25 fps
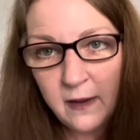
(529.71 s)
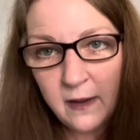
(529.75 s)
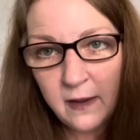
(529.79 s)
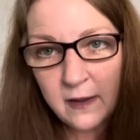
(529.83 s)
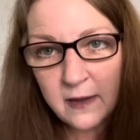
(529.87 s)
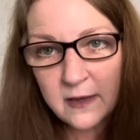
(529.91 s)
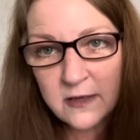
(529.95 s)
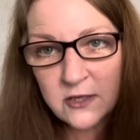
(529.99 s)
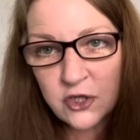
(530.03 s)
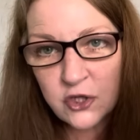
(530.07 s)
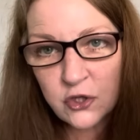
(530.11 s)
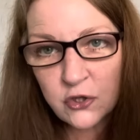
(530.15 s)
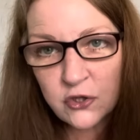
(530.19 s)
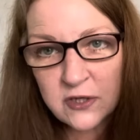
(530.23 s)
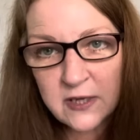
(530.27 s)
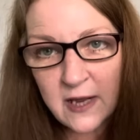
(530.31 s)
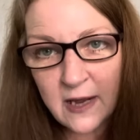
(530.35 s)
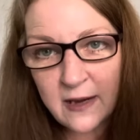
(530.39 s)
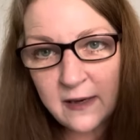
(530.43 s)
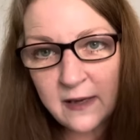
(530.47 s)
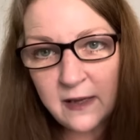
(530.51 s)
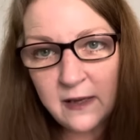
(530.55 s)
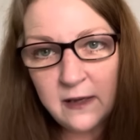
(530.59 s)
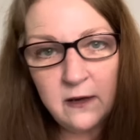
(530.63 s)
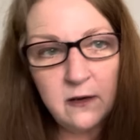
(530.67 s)
It's just
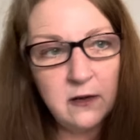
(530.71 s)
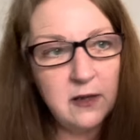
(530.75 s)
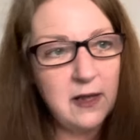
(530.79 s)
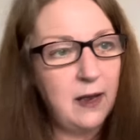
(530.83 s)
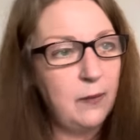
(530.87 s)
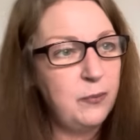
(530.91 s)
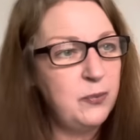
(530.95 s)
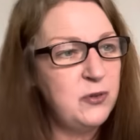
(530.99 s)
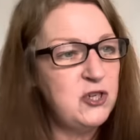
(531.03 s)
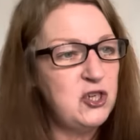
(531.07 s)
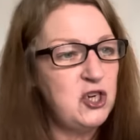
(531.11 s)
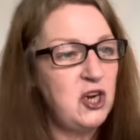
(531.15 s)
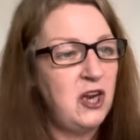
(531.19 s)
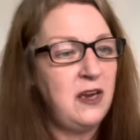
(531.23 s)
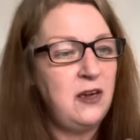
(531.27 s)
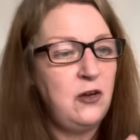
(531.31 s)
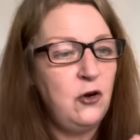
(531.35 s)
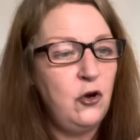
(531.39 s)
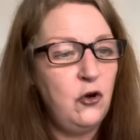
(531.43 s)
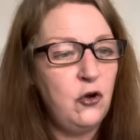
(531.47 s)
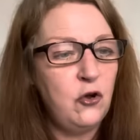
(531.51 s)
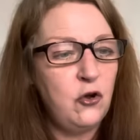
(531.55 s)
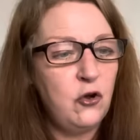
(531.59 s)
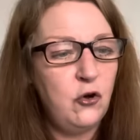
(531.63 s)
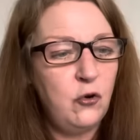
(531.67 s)
like a little
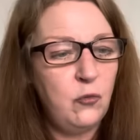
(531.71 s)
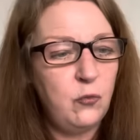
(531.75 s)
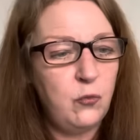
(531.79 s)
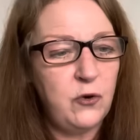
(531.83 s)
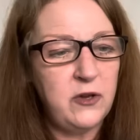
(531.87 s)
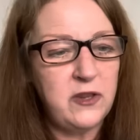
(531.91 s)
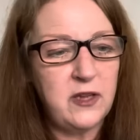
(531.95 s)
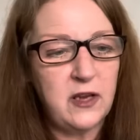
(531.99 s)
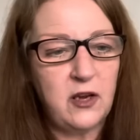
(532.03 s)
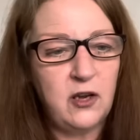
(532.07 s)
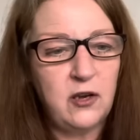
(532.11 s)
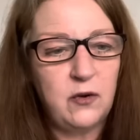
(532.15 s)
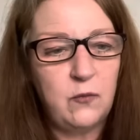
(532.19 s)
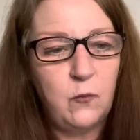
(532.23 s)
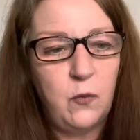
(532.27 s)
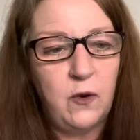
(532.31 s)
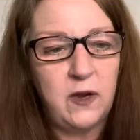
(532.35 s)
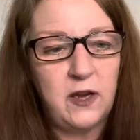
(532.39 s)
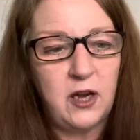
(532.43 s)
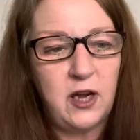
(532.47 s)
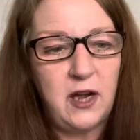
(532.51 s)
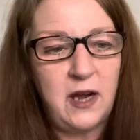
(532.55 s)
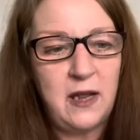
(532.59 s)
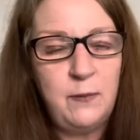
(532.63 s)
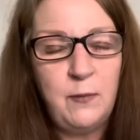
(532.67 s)
cappuccino cup with
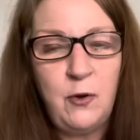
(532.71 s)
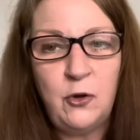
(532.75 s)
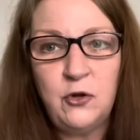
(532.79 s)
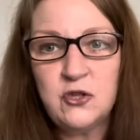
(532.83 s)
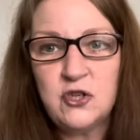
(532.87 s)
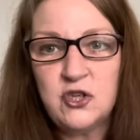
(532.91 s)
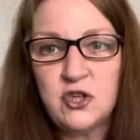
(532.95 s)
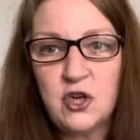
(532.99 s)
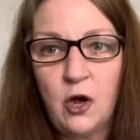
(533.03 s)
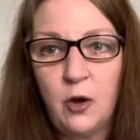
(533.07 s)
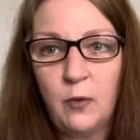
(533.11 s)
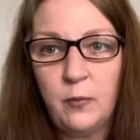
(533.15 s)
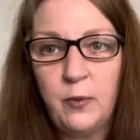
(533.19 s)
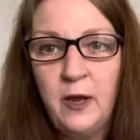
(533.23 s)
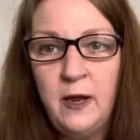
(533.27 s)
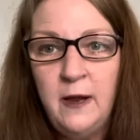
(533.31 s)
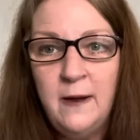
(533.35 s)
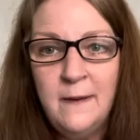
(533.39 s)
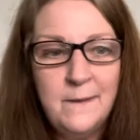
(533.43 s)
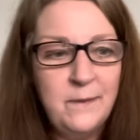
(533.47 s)
cream on top.